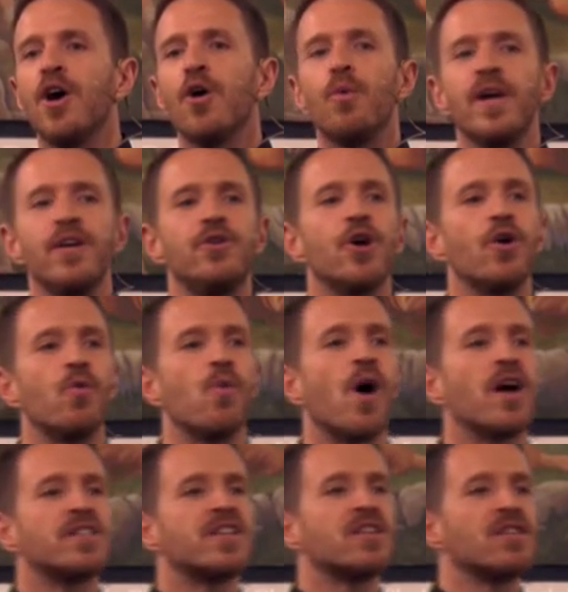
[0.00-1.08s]
we don't
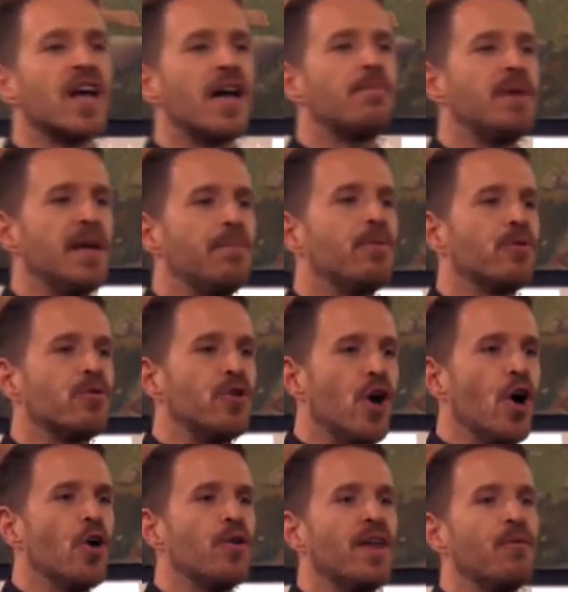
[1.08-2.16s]
want to let people
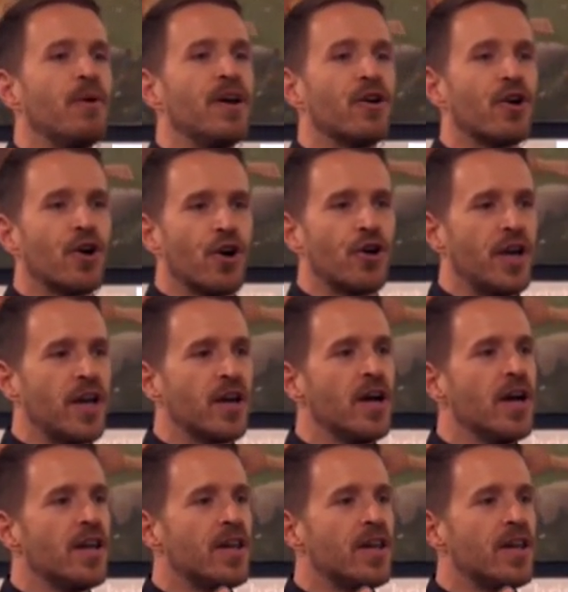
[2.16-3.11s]
know that we are hurting,